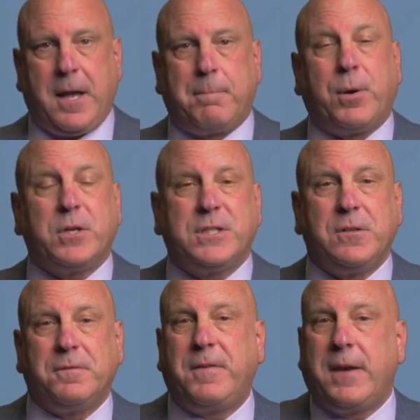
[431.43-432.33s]

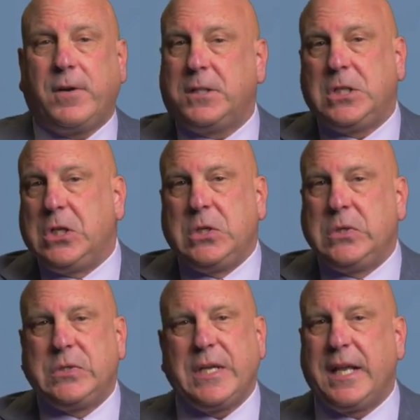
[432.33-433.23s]
personal favorite to
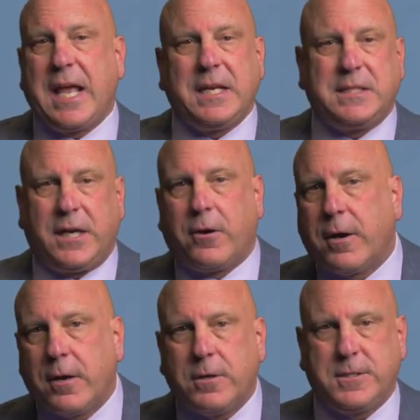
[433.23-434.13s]
use in
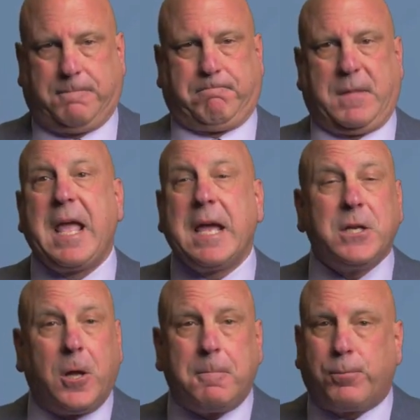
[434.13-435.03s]
anteriors
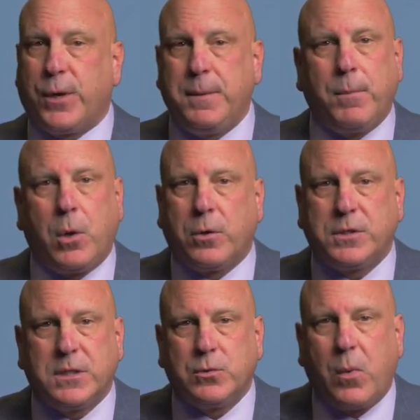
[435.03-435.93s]
and on
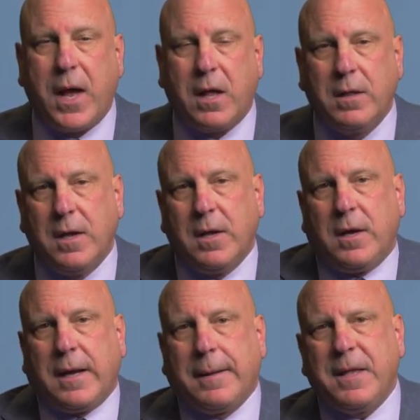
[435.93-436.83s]
premolars as well.
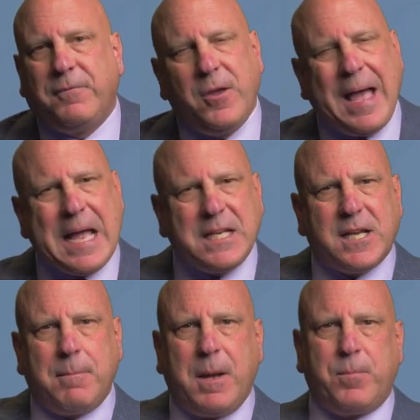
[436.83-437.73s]
If you had to
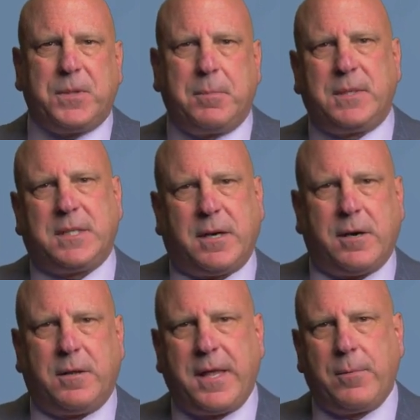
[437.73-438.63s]
come up with the
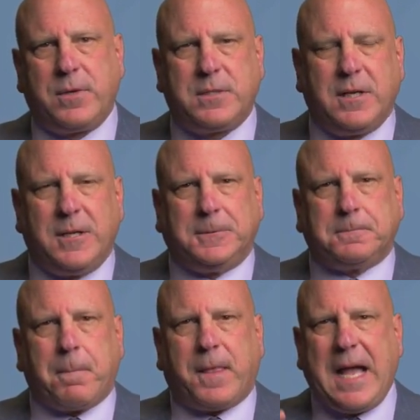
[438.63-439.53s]
material that was
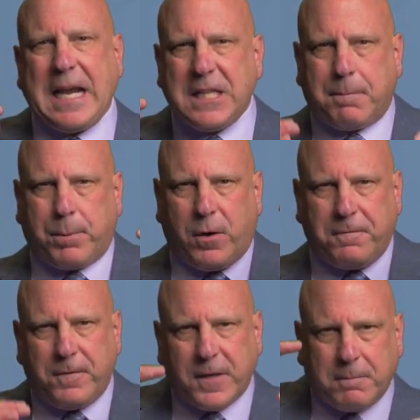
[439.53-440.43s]
kind of the
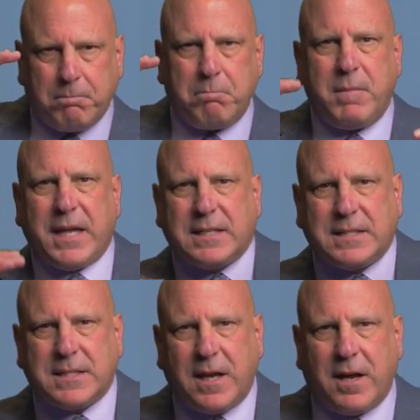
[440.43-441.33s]
perfect
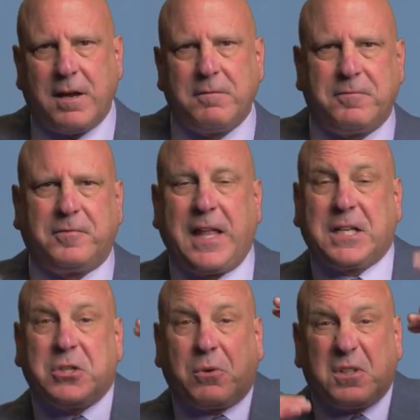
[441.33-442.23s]
mix of
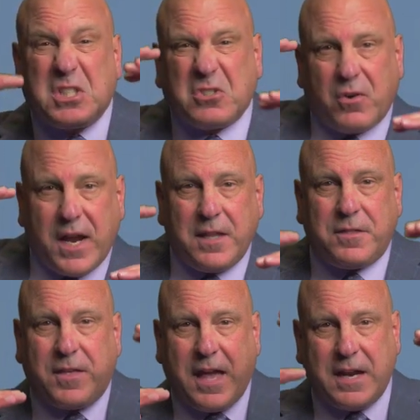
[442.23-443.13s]
flexural
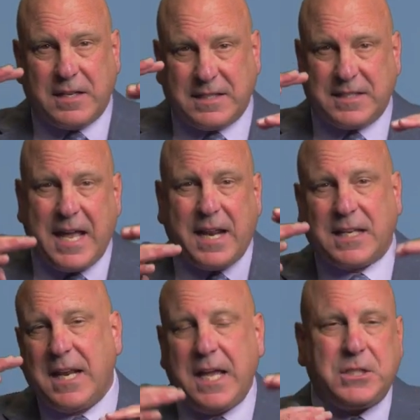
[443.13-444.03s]
strength and
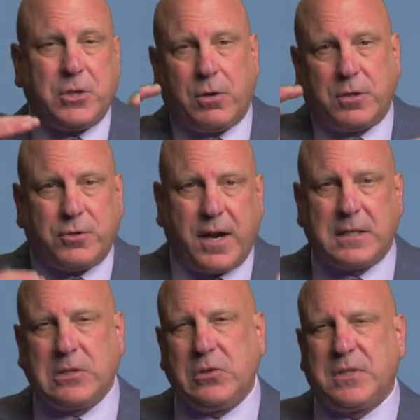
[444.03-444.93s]
aesthetic nature or
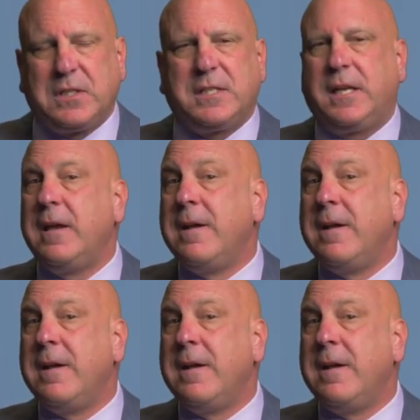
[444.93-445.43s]
translucency,